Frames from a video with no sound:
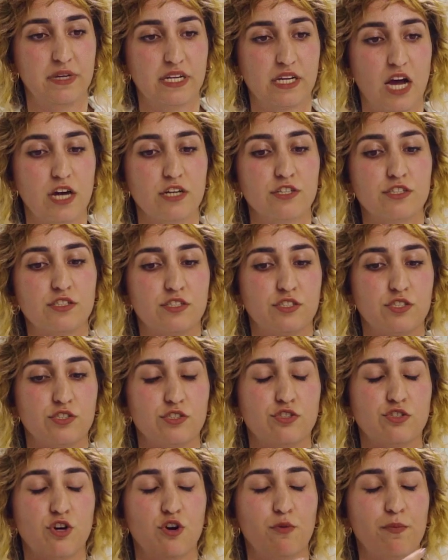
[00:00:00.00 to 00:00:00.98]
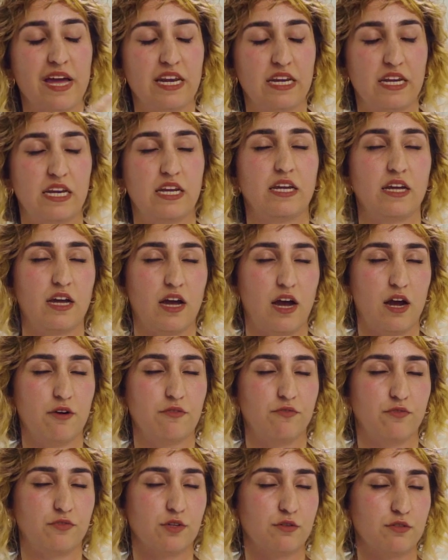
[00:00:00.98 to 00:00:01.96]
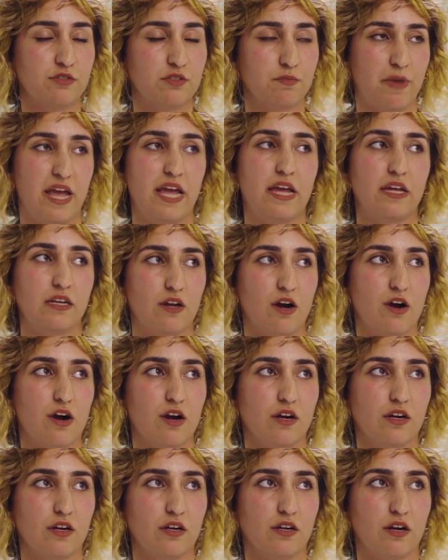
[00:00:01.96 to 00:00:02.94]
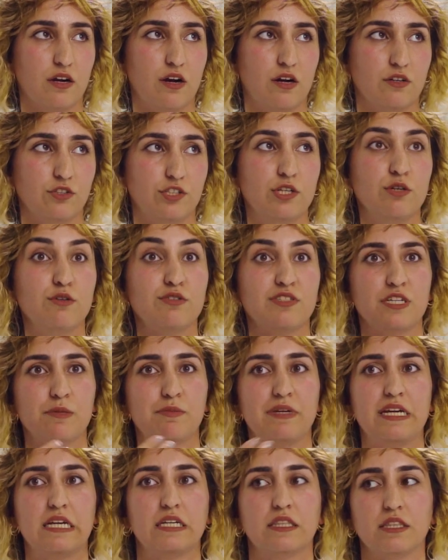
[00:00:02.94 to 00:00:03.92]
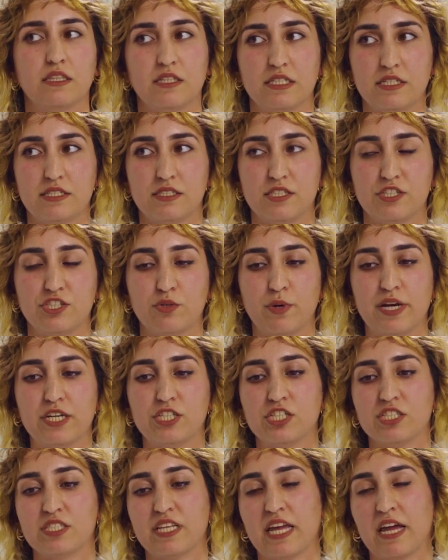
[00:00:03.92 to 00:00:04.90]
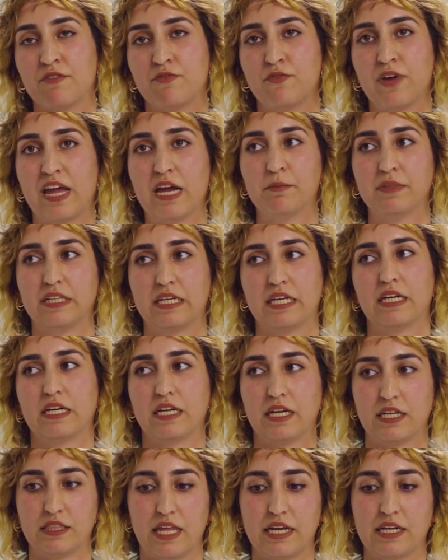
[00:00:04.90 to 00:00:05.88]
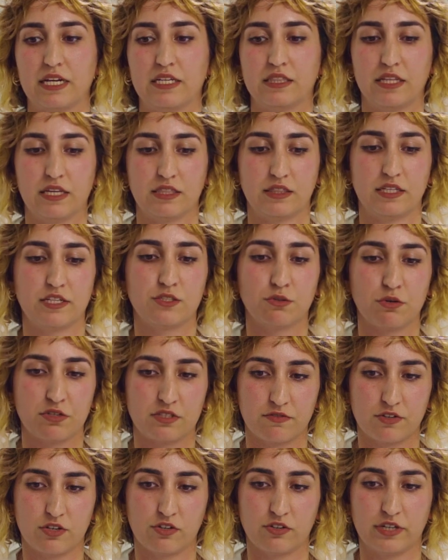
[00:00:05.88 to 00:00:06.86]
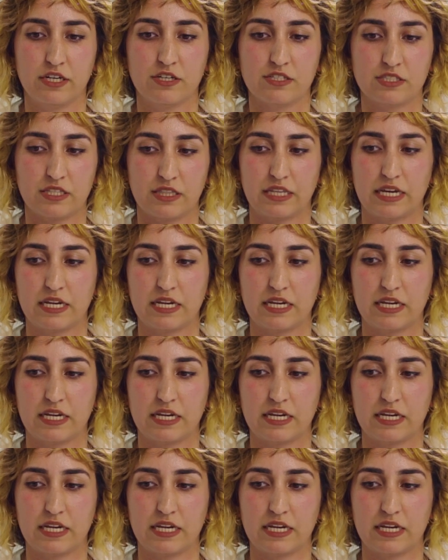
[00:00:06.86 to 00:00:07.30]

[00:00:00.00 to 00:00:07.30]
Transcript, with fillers: Because so many of those men are used to being in these situations, they have family and like in, in these sorts of careers and